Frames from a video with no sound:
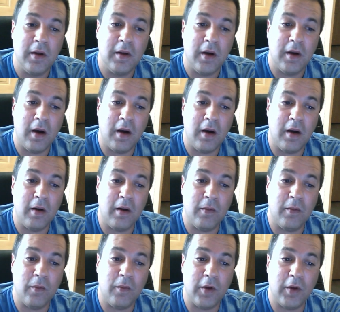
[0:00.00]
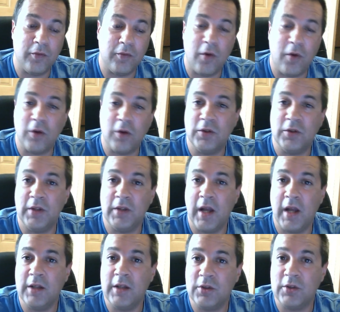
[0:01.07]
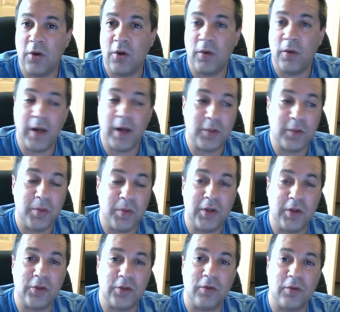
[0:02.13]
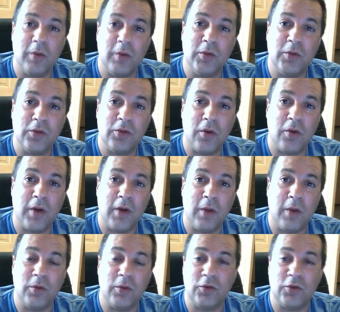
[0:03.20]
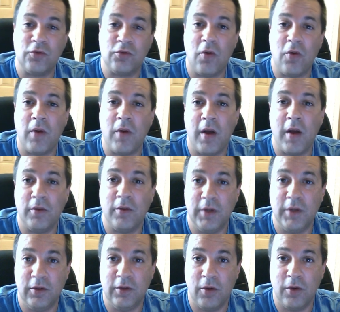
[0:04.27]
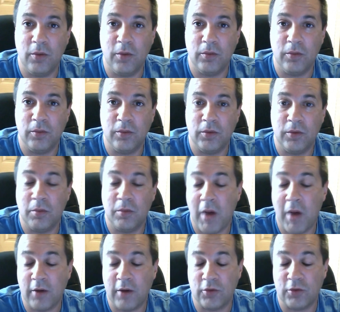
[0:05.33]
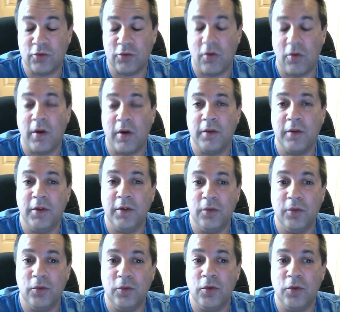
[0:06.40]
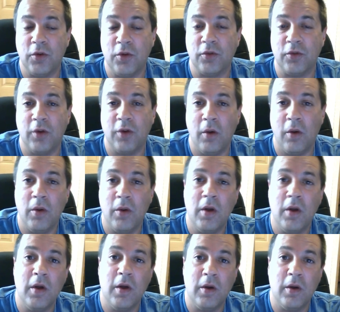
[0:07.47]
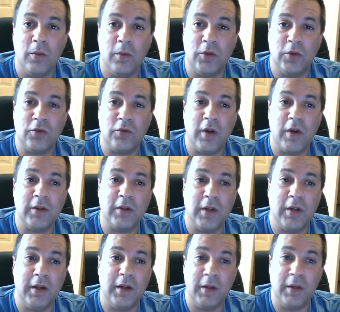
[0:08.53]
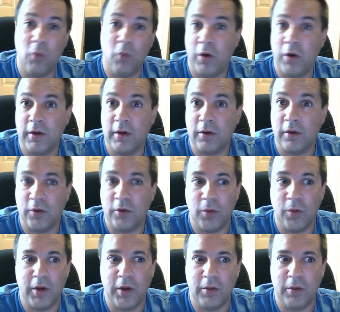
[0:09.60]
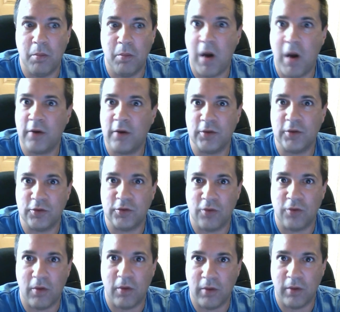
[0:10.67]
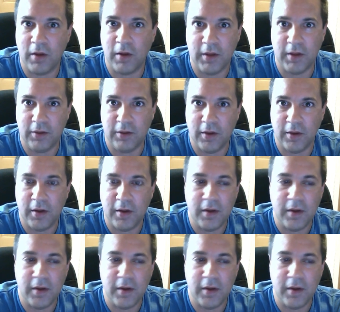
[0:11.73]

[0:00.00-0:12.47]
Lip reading: As far as the Enzo, that's been extreme. We started out with a strong El Nino, moderate to strong El Nino 2 years ago, which translated in 1 year to a moderate to strong La Nina,